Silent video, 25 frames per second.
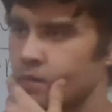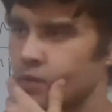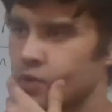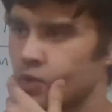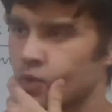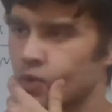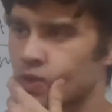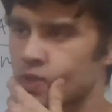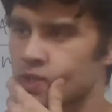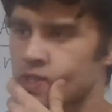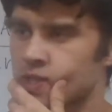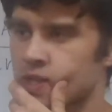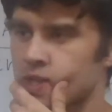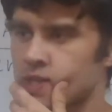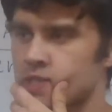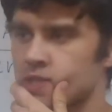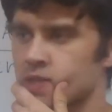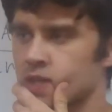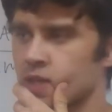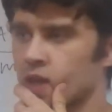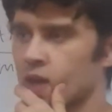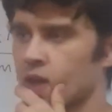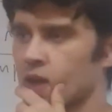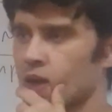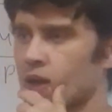you're
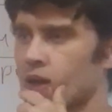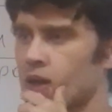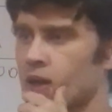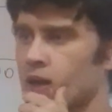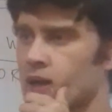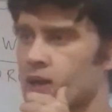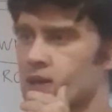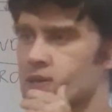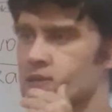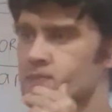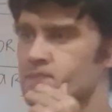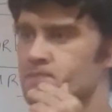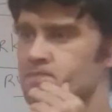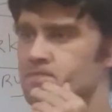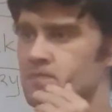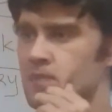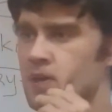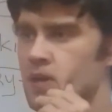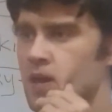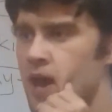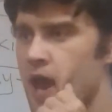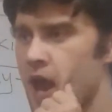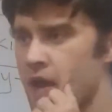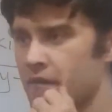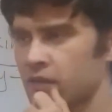discussing
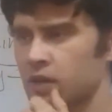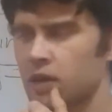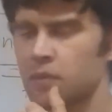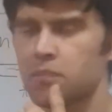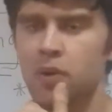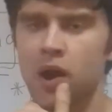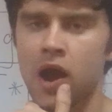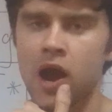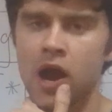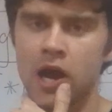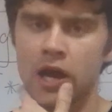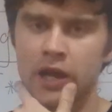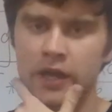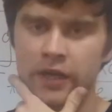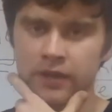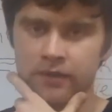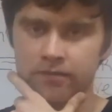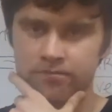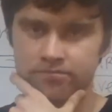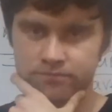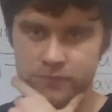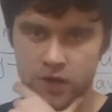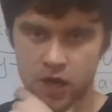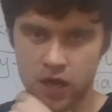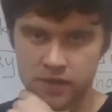having a party
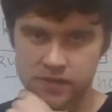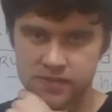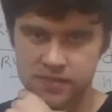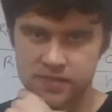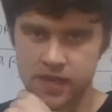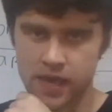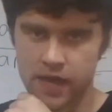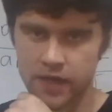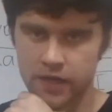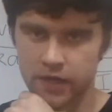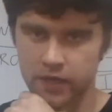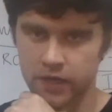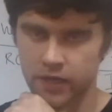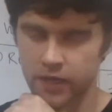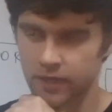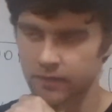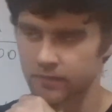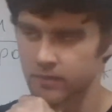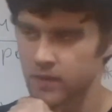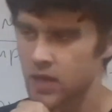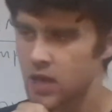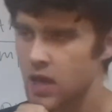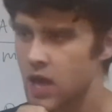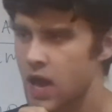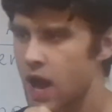on Saturday.